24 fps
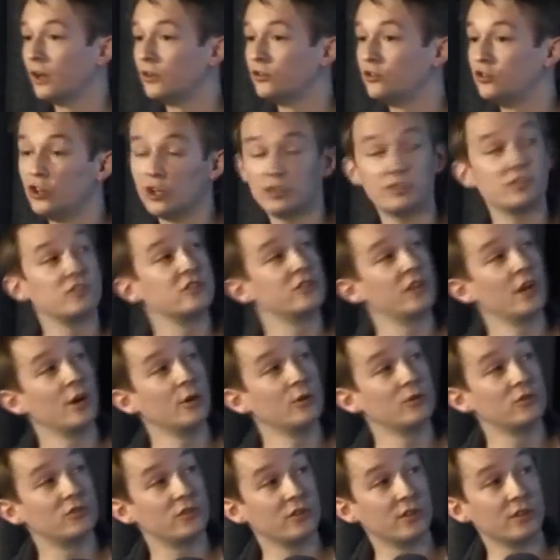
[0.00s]
just
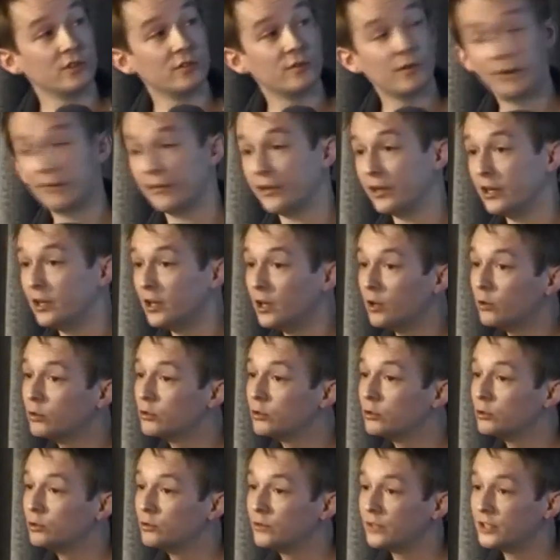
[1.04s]
goes to this very, very
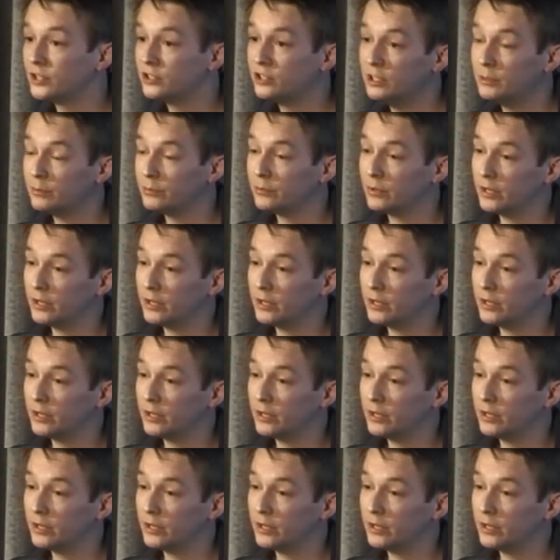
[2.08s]
local, very cheap